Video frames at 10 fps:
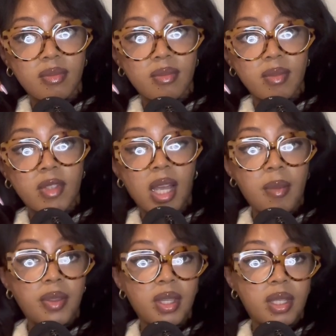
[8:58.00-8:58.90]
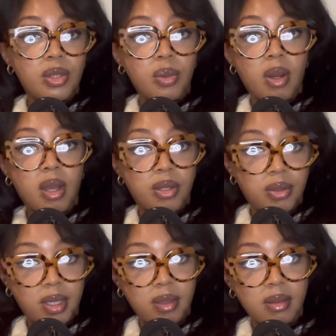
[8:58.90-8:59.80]
Talk about the kids who are
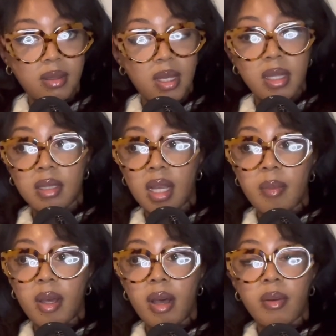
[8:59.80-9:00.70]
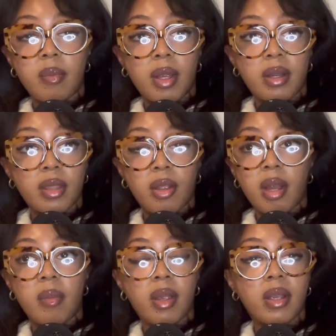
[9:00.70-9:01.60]
hungry. Talk about how there are
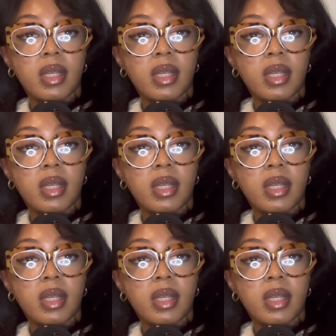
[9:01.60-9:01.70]
American